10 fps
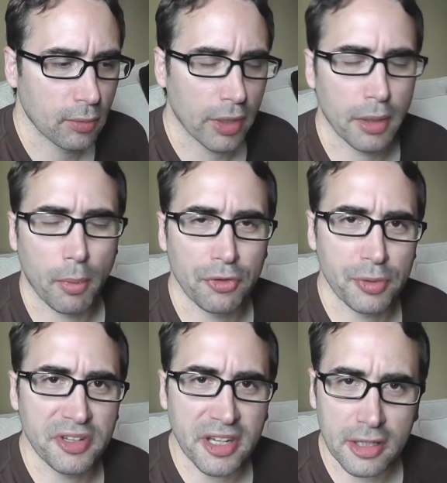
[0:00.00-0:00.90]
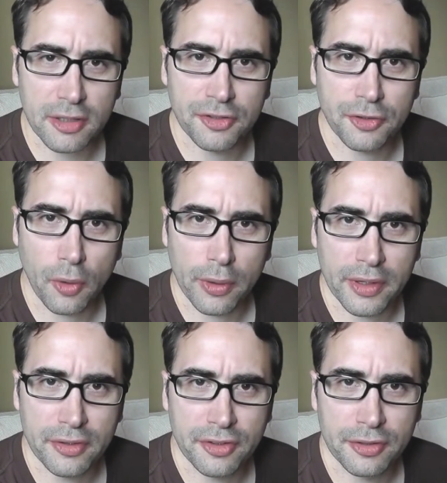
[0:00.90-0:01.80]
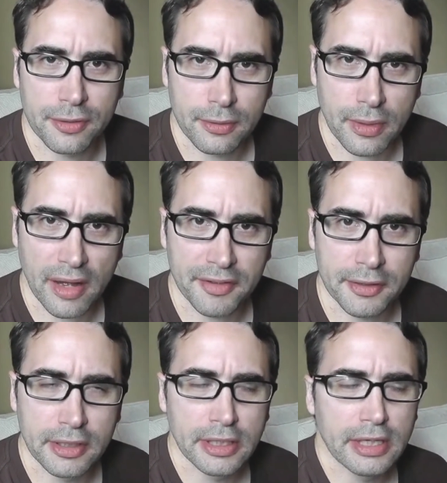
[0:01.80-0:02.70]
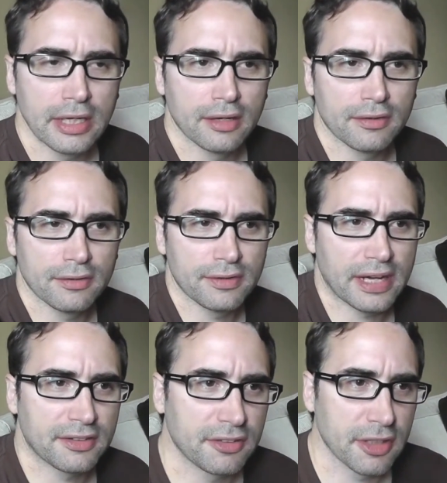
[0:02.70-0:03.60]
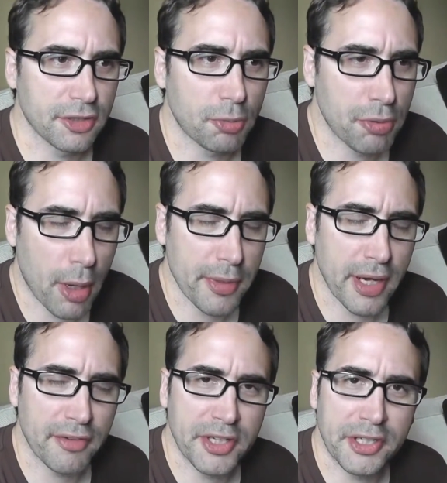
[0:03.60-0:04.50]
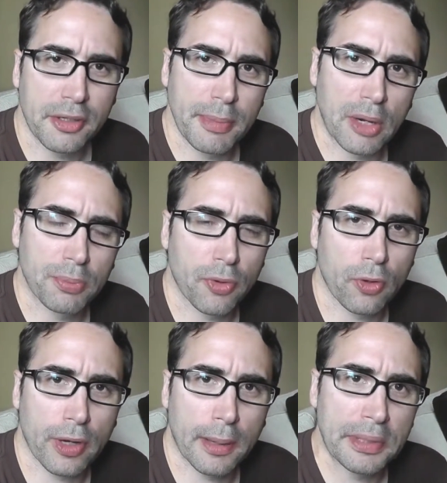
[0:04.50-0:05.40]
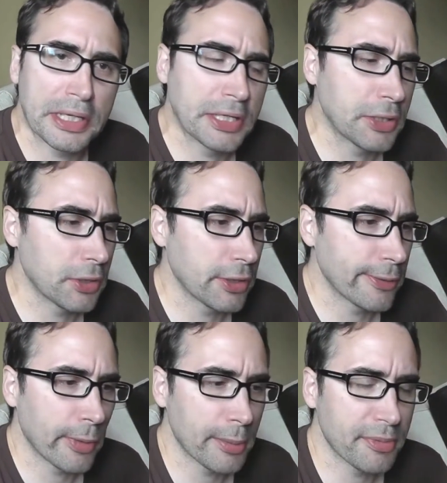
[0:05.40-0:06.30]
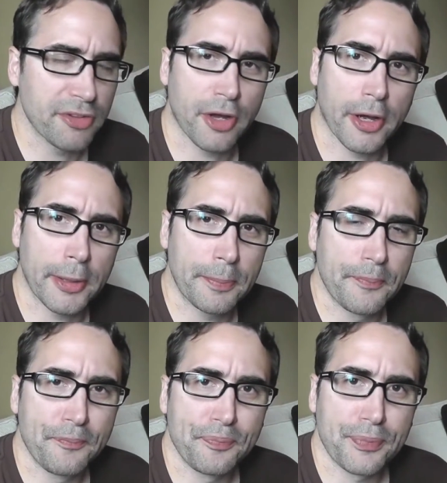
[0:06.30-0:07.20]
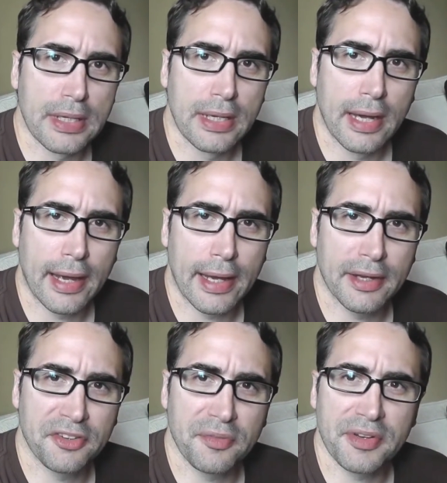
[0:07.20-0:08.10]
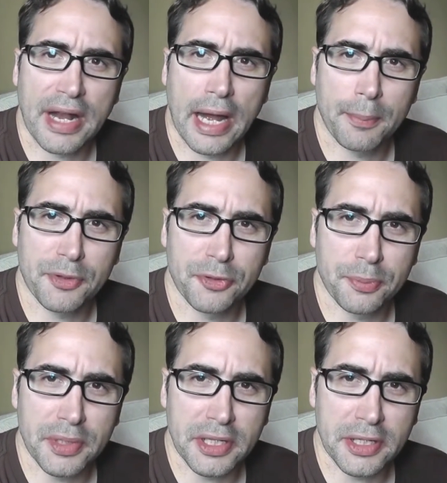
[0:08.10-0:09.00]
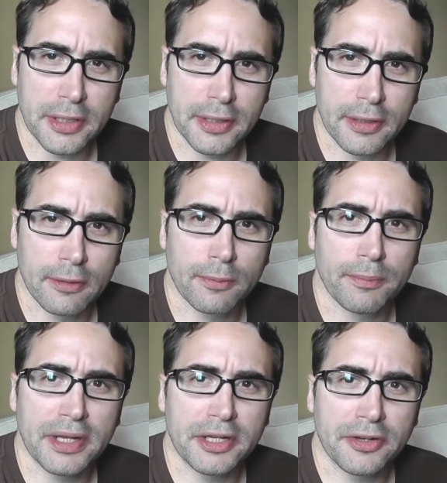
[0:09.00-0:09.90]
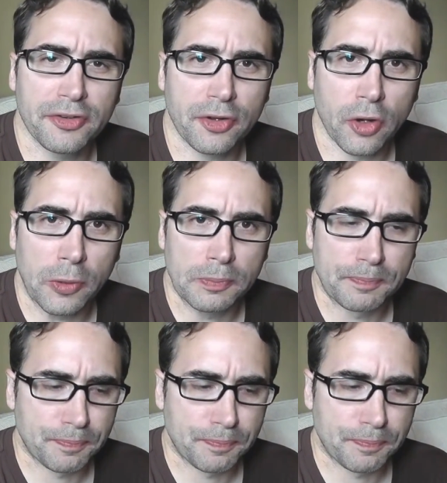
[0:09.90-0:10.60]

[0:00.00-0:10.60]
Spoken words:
one of the most ridiculous stories, rather, that you'll probably ever hear about programming or web design. And it's something that happened to me many years ago.